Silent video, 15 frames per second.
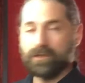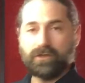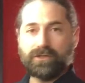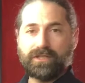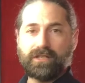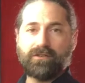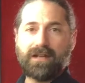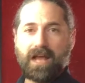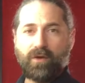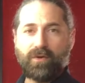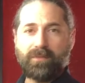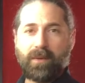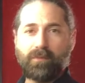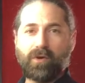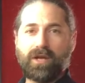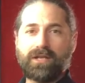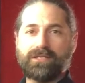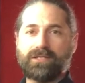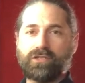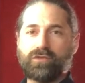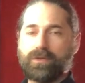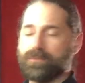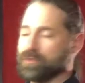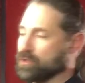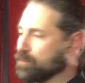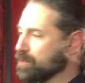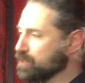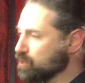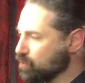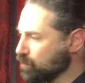is a little secret how we memorize the script so
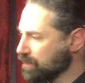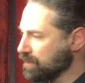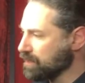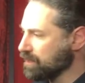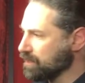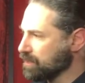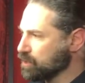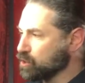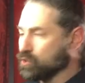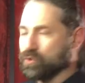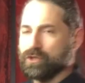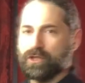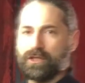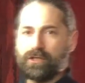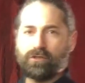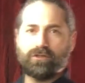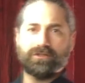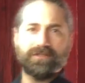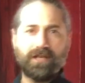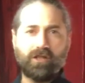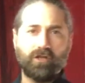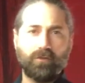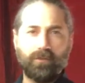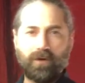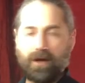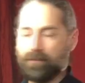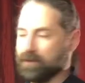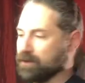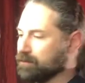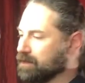much. We use a literal
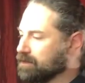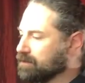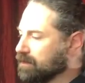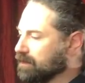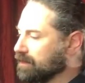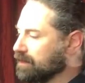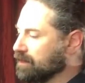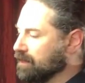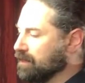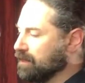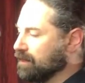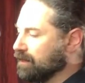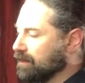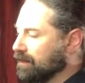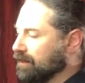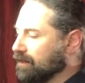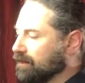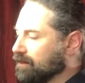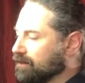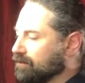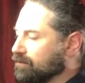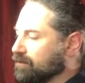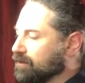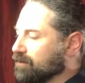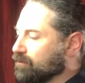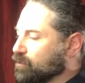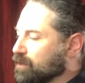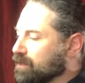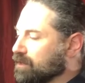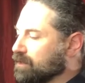teleprompter. Basically,
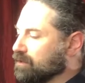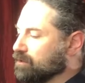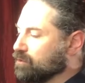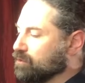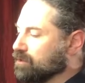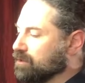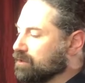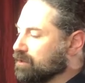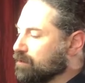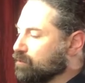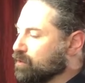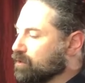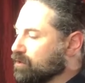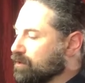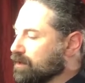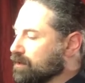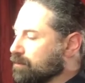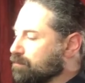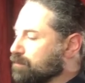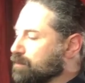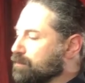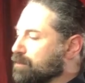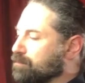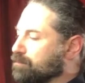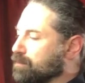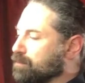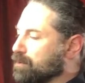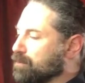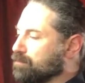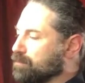if we loosen this up real quick, boop, boop,
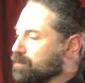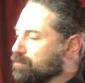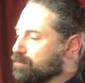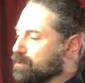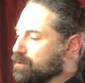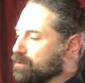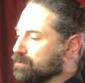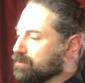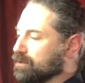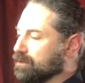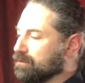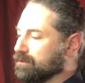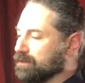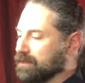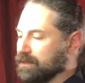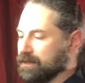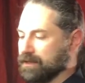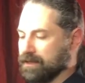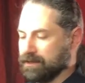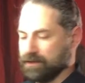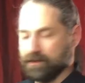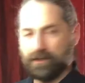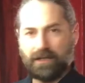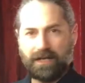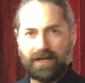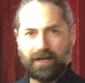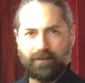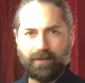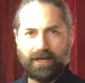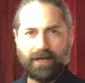boop, boop, boop, you know, you get a nice little
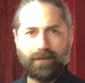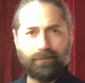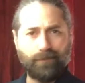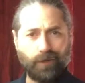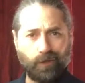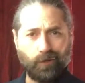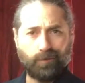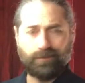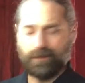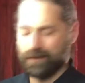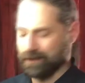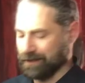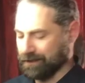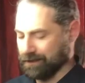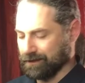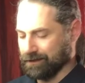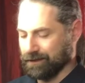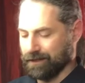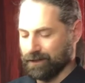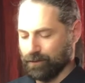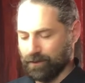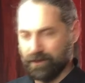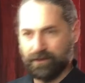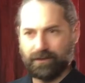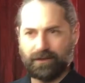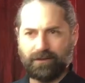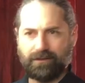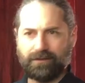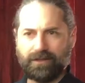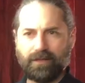iPad. Boom, you could get this anywhere.
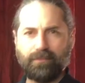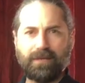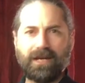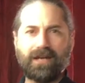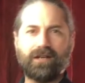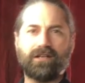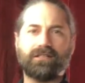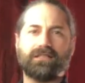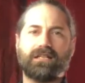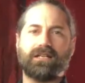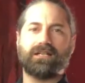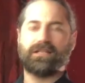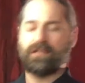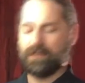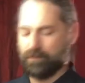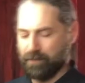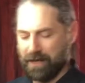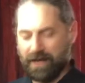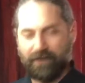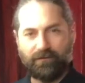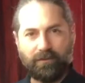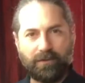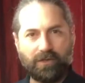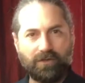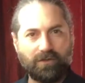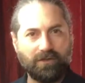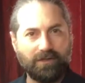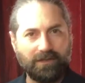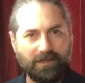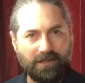You know, you could buy it online. You could buy it from a
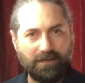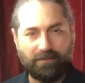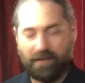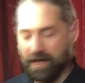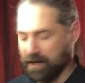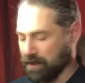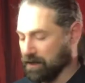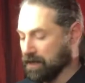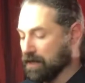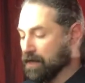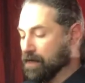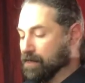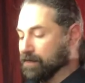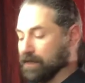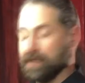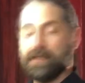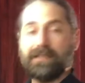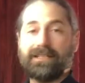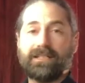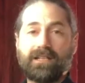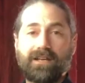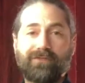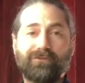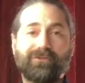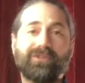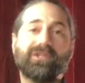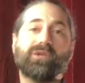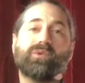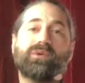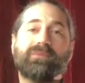store. It doesn't matter. Luckily
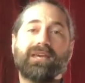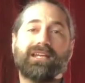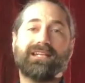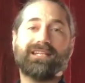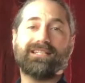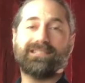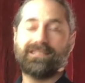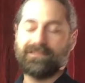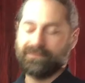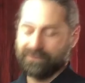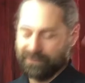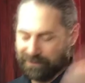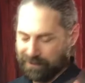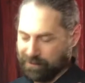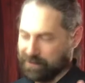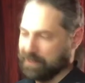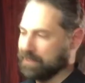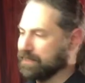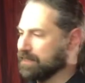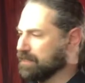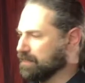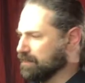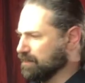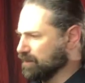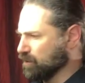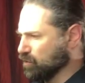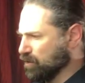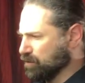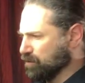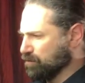enough, we made it easy. There is a link in the
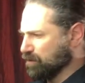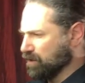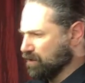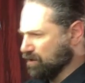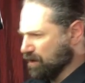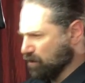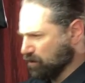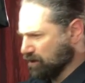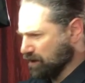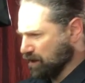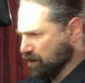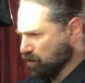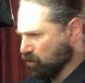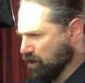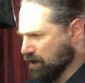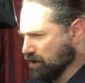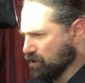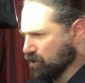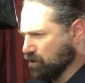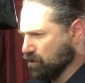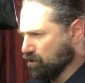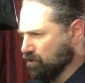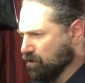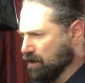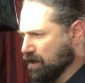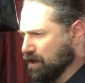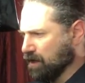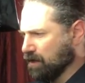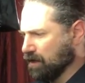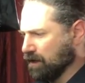description below that will take you right to
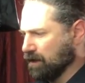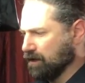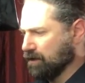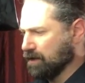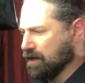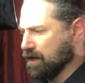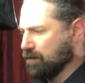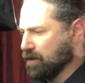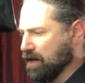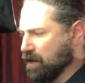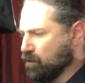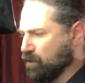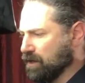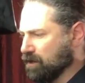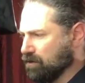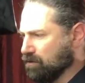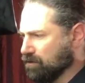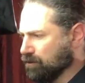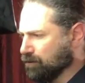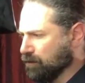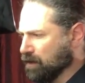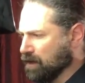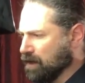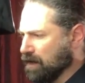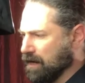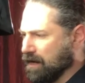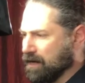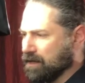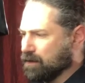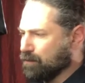the iPad we use.
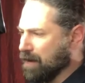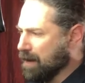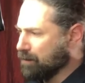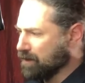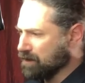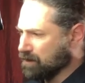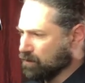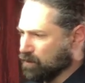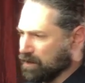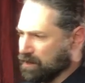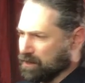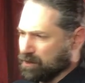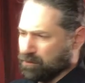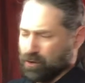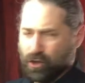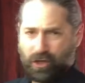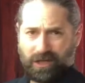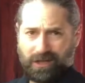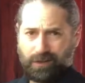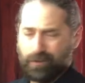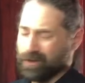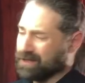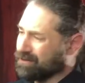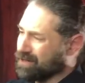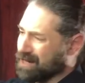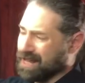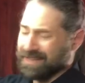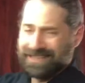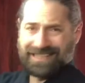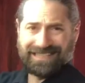You pop it into one of these machines. Believe it or
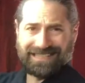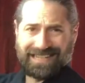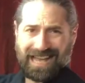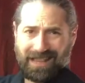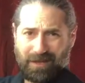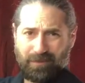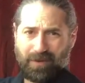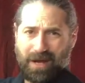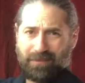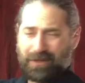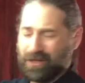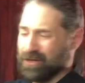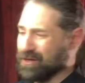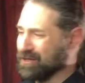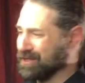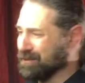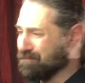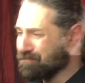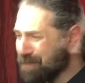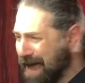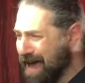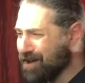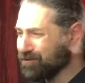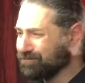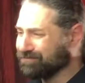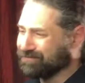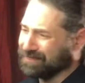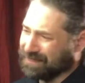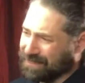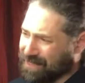not, this teleprompter cost about
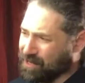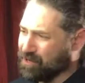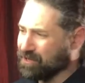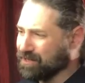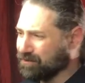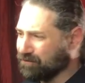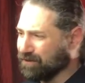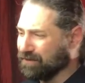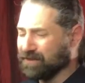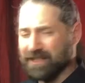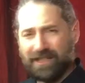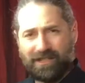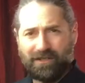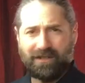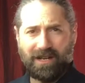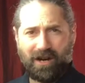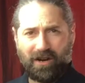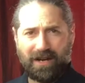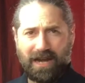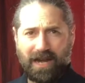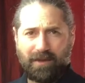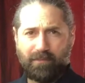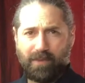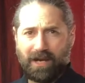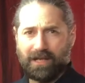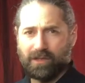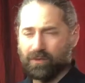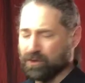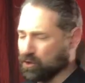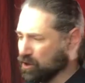$150 to
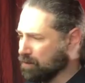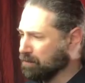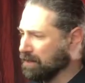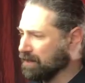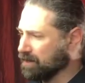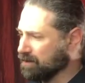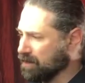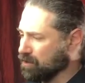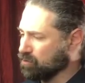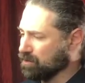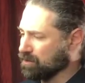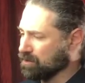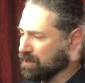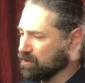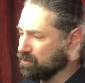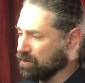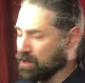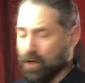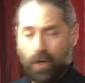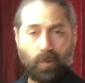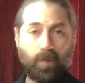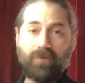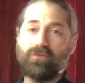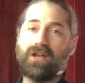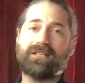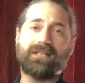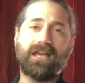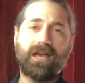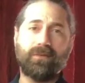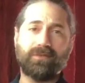$180 with shipping, etc., etc. Went
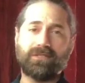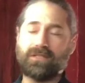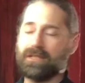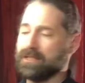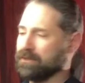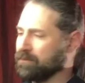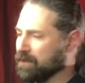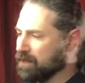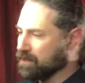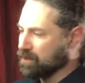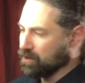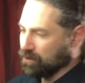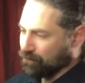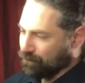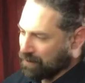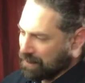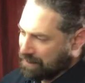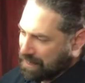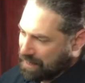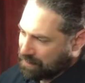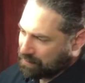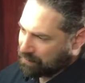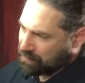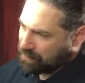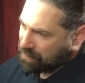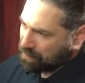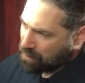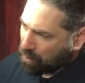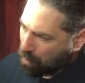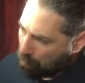right to Amazon. You can find that in a link